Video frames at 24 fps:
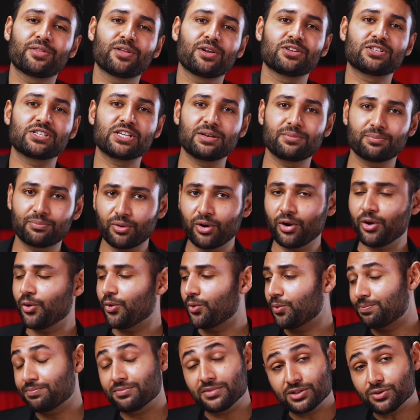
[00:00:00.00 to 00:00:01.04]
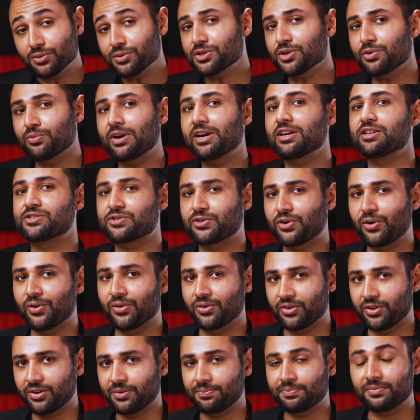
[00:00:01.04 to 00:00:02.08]
13 Pro is also really
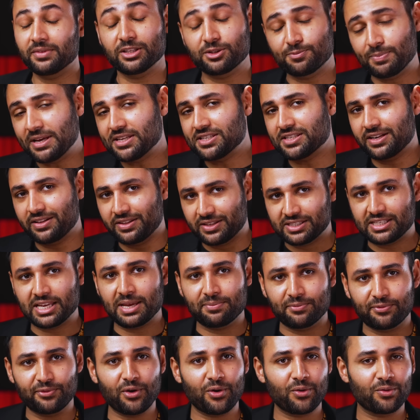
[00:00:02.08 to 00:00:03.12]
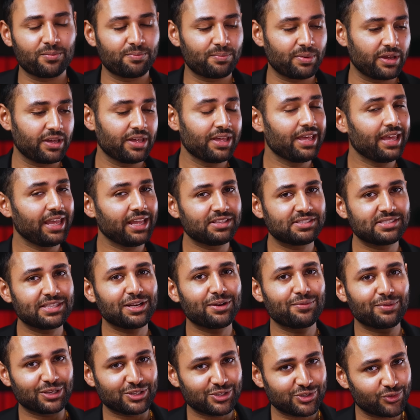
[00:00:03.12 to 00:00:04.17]
strong. It's basically the same phone, but instead
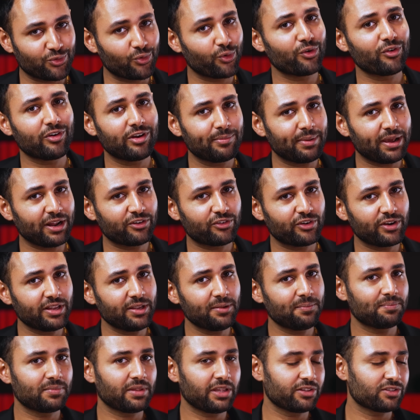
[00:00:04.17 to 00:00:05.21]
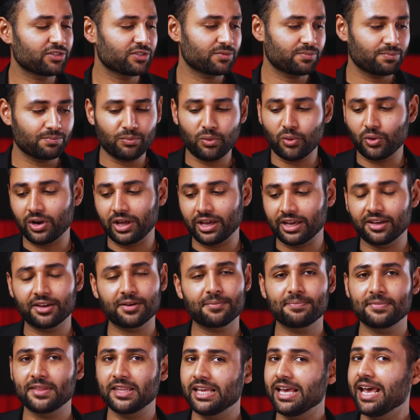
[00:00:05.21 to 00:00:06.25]
of extraordinary battery, it's more like
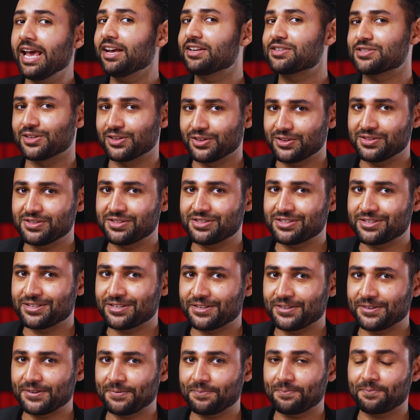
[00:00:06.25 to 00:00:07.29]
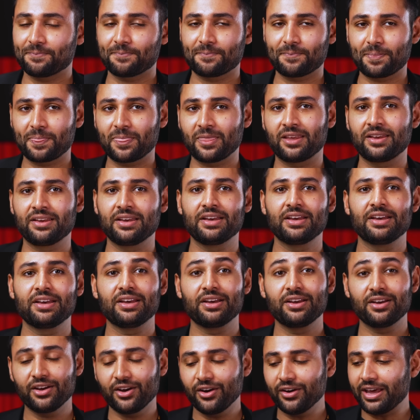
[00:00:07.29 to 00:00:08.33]
excellent.
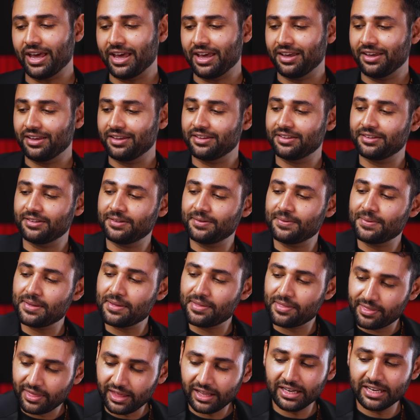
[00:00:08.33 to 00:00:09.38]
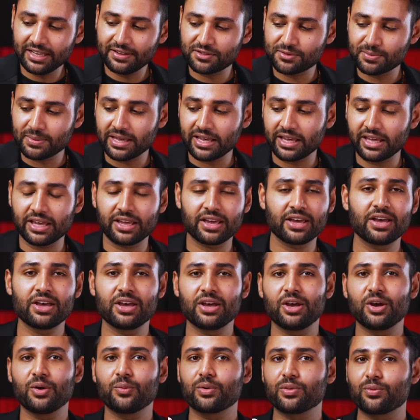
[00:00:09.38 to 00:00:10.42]
Okay, that leaves me
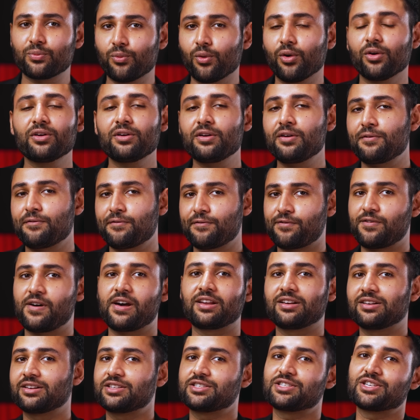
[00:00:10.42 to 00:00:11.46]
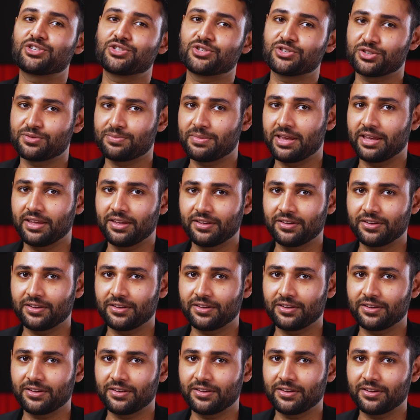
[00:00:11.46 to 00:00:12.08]
with one final decision to make.